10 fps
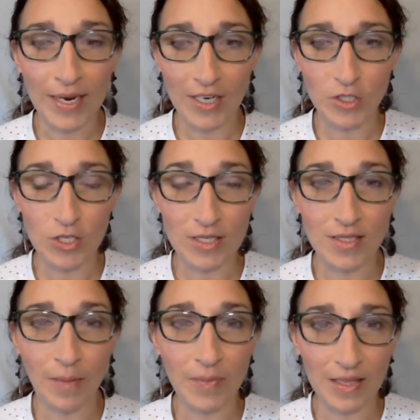Brand
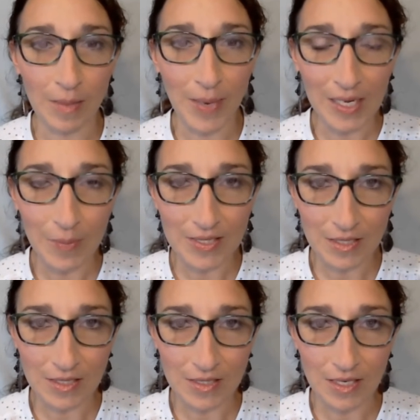strategy is something
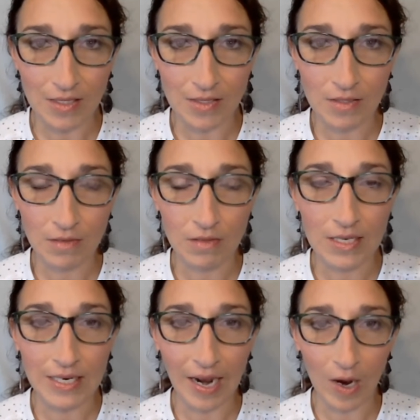that many
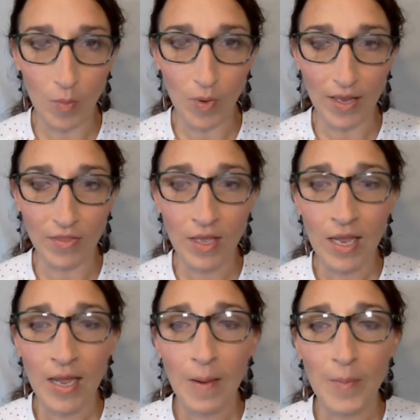businesses need help
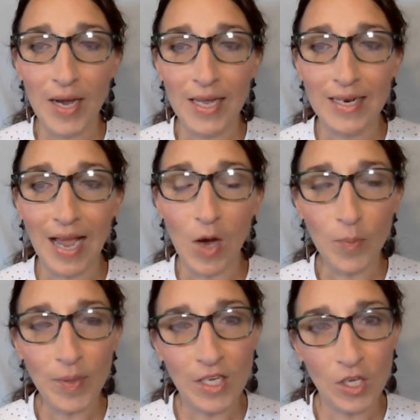with but
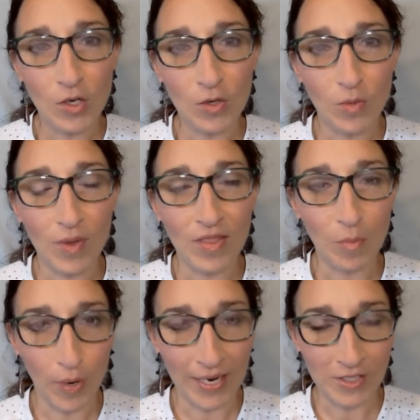helping you
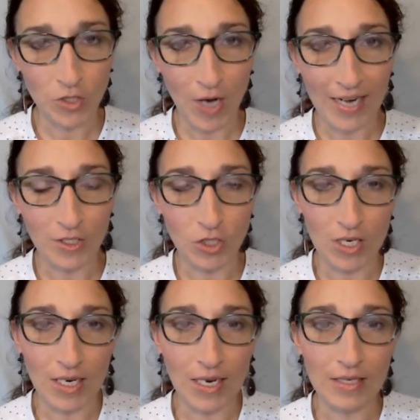with a brand
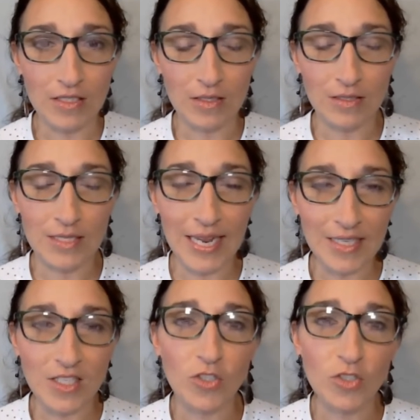strategy
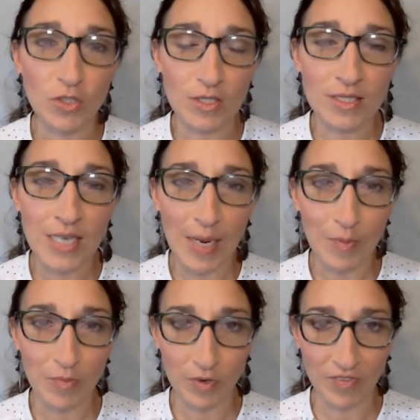takes a certain type
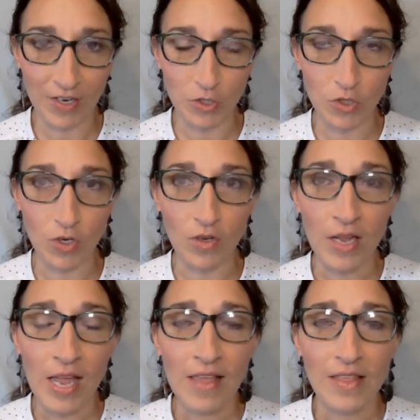of professional
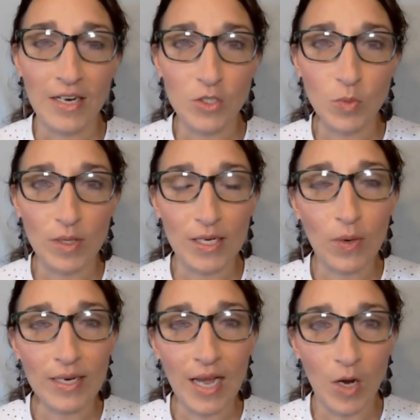that is really
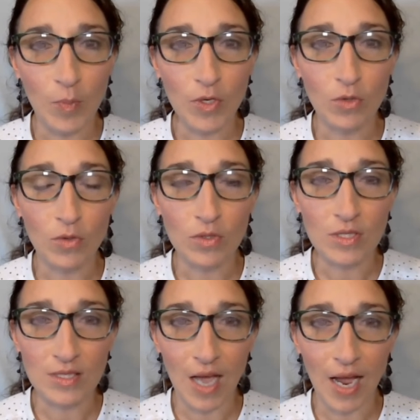going to help you
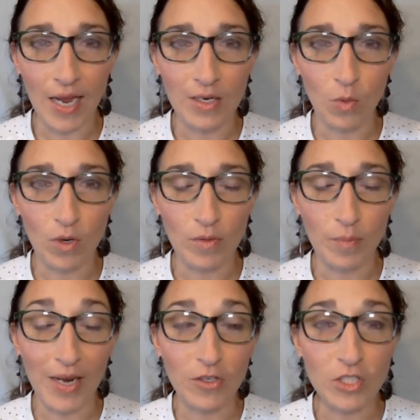decide or
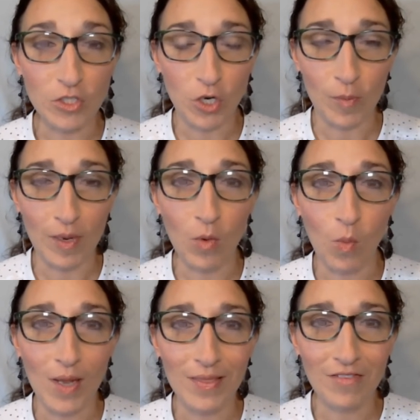better determine
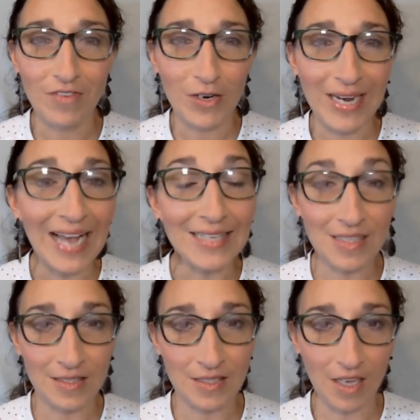what the very
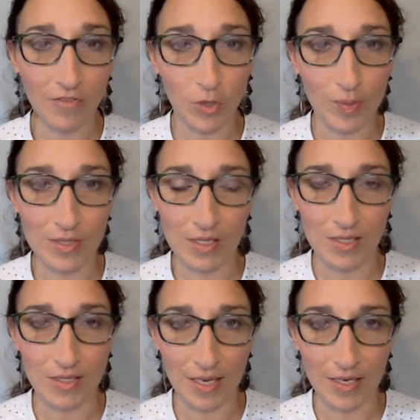essence of your
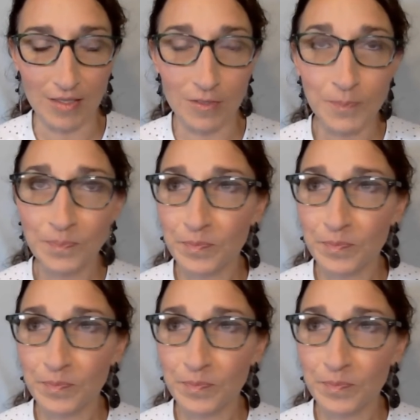business is.